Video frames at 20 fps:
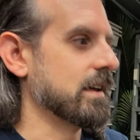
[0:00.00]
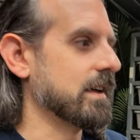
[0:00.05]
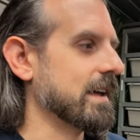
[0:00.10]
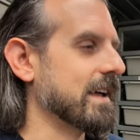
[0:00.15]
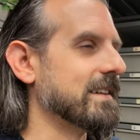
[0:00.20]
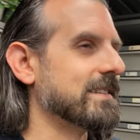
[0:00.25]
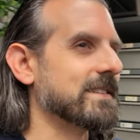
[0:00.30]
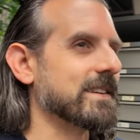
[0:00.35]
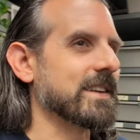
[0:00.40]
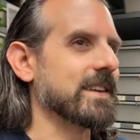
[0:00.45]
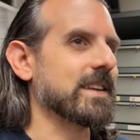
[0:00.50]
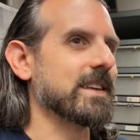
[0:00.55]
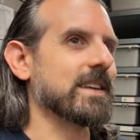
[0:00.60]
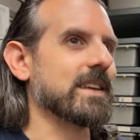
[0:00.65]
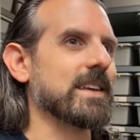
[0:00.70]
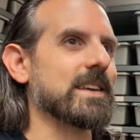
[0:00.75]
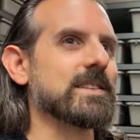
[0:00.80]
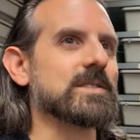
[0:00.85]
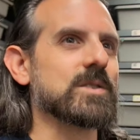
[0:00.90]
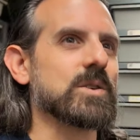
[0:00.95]
it's
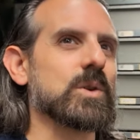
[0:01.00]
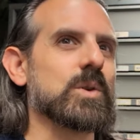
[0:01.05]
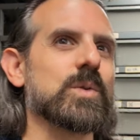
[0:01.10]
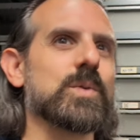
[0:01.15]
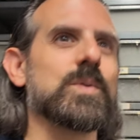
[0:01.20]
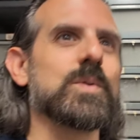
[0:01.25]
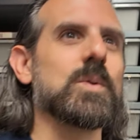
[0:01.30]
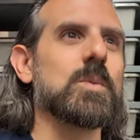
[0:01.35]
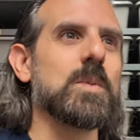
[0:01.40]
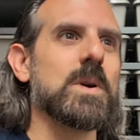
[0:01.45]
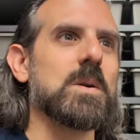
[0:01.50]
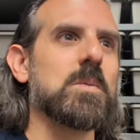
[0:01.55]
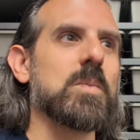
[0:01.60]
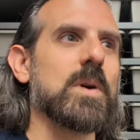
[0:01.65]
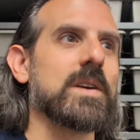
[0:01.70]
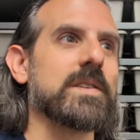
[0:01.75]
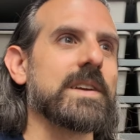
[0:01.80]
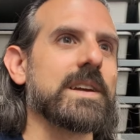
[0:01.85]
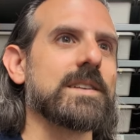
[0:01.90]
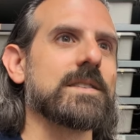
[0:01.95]
easier for me
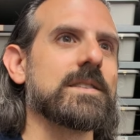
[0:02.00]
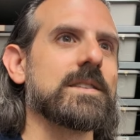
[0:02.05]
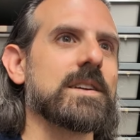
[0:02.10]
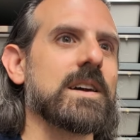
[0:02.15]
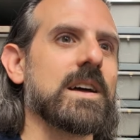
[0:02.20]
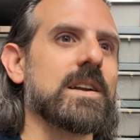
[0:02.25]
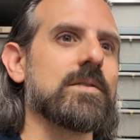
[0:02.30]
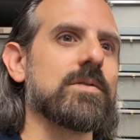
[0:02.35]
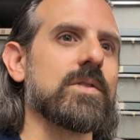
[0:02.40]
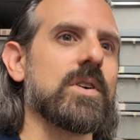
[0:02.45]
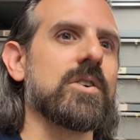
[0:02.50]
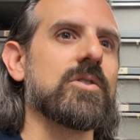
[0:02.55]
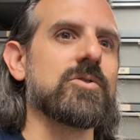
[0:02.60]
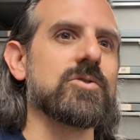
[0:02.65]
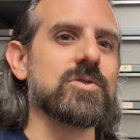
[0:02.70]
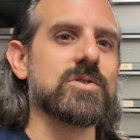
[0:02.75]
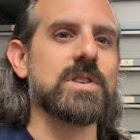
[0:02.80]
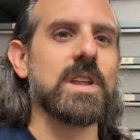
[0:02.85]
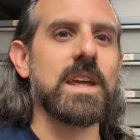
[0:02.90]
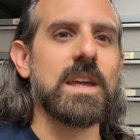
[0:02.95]
because I kind of
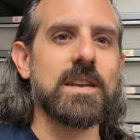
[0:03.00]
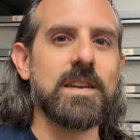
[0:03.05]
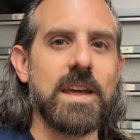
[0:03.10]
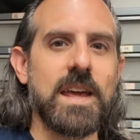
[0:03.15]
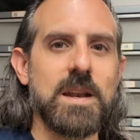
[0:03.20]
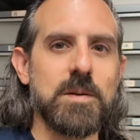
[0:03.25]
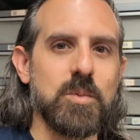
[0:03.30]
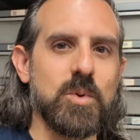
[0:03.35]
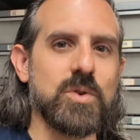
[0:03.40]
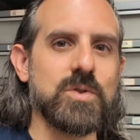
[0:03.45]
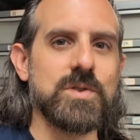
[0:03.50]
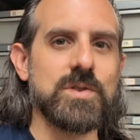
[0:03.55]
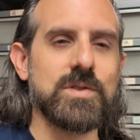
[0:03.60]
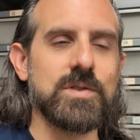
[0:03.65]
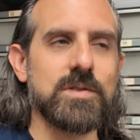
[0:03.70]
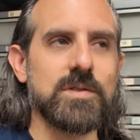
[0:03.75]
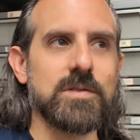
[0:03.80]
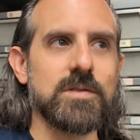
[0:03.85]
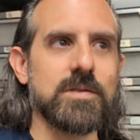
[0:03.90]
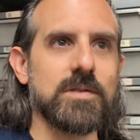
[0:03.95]
understand animals